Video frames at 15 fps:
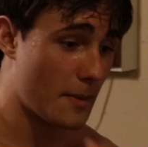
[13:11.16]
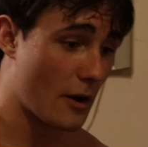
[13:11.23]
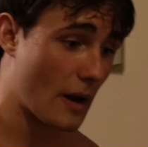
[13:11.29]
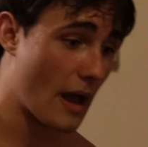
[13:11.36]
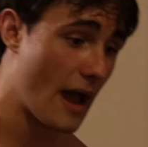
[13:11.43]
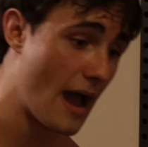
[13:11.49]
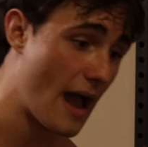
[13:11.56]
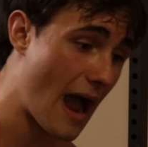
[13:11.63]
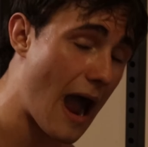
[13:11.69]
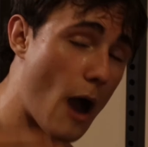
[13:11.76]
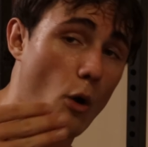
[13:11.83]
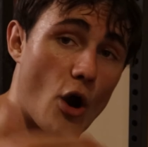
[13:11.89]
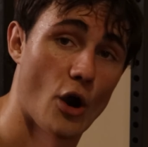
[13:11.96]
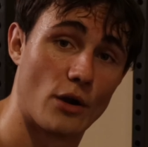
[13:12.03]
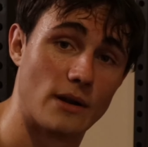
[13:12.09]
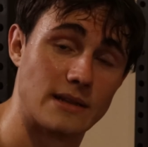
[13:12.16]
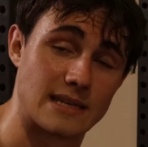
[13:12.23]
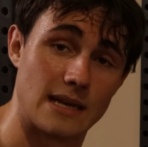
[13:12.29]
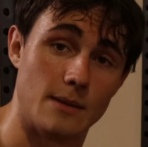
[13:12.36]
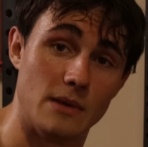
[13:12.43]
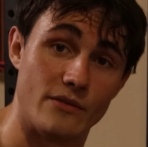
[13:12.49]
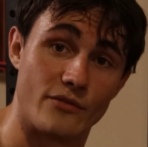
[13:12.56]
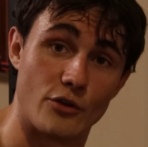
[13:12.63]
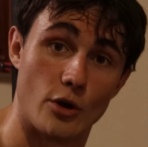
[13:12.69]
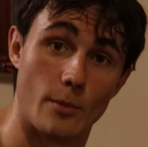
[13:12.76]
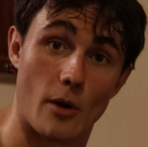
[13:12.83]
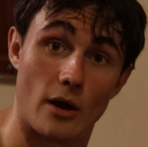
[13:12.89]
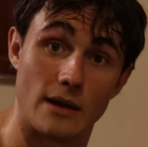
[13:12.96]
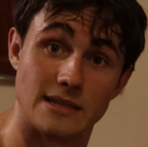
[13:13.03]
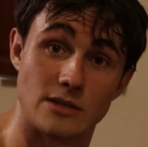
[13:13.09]
about how hard it's gonna be for your
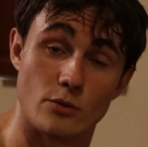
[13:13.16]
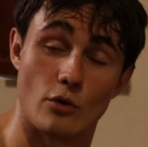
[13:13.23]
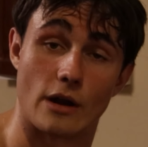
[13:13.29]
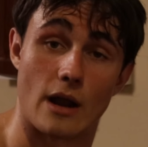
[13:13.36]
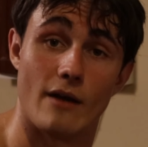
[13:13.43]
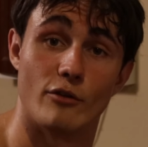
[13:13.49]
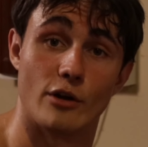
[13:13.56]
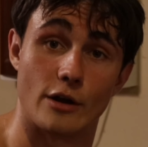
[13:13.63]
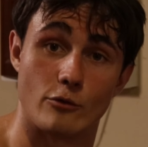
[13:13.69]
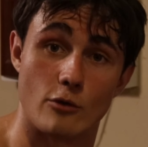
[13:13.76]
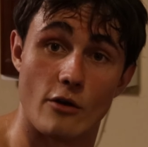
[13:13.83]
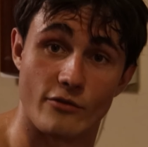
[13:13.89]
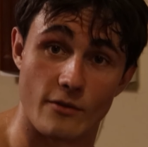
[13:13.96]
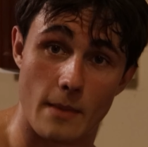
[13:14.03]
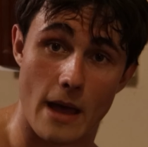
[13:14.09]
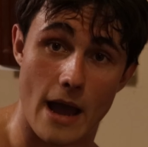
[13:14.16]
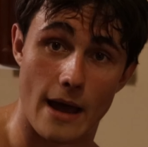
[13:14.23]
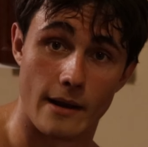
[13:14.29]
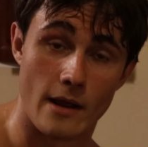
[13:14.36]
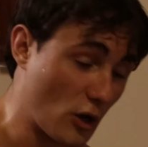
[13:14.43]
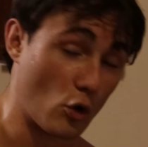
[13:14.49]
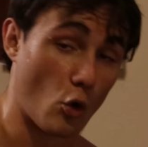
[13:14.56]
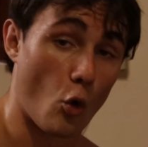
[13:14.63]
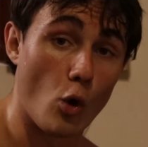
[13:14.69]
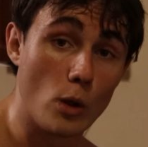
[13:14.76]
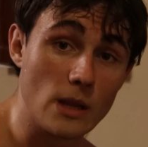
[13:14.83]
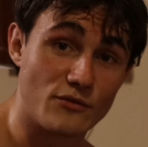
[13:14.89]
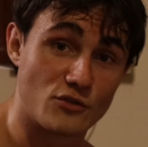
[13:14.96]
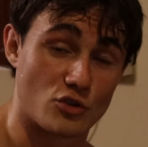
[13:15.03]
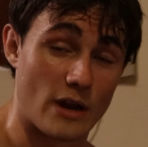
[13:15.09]
body to recover and grow from that. The
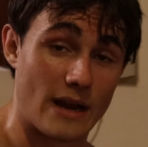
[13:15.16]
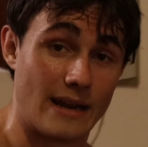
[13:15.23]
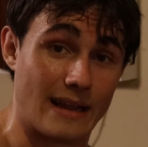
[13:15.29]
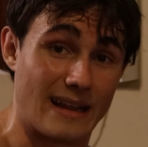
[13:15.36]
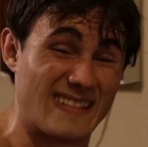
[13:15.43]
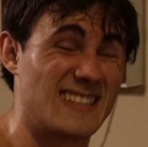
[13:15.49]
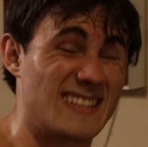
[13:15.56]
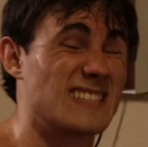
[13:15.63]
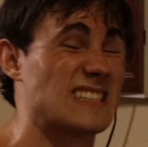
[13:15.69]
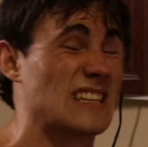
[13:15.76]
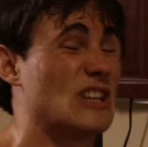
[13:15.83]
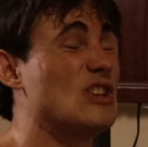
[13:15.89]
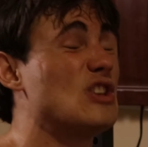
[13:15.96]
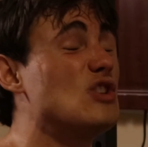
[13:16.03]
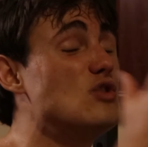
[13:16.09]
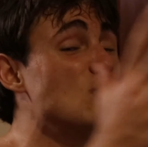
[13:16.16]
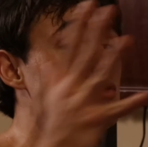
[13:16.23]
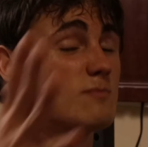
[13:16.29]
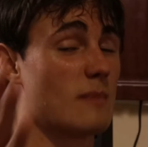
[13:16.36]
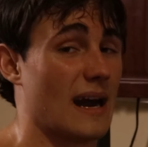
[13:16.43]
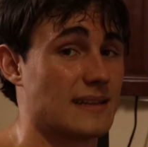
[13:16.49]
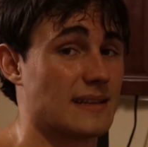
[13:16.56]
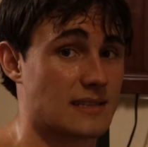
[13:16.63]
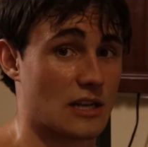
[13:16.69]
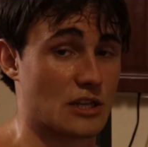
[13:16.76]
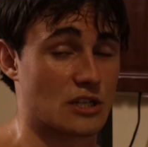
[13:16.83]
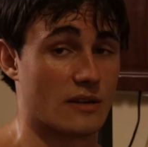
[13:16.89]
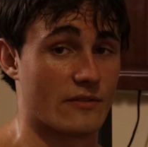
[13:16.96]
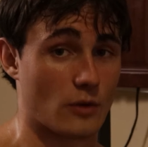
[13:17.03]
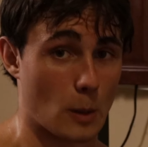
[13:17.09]
goal of training, and this is a huge mindset
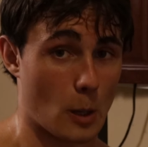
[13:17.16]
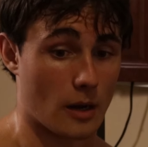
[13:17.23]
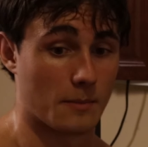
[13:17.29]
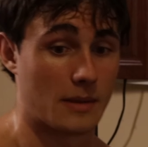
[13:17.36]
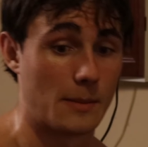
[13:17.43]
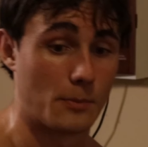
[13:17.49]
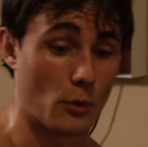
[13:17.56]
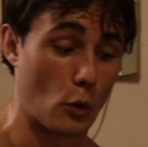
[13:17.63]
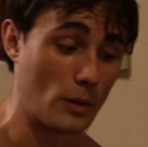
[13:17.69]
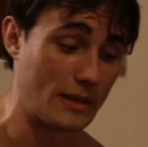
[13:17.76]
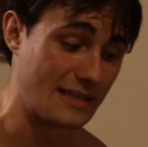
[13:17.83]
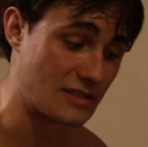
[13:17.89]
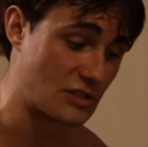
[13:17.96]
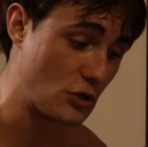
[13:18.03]
shift for a lot of people, is